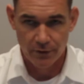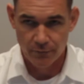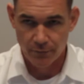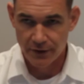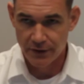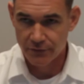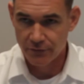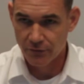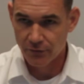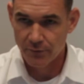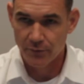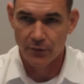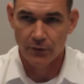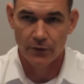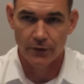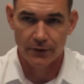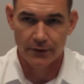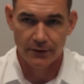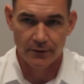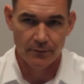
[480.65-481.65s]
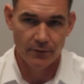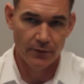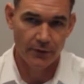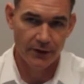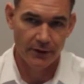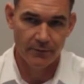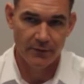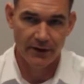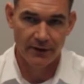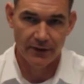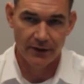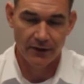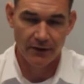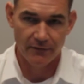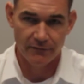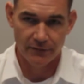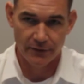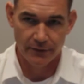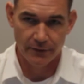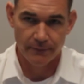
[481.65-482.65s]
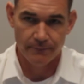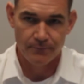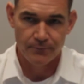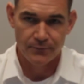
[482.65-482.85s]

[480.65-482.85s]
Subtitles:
regional board appointed by the governor.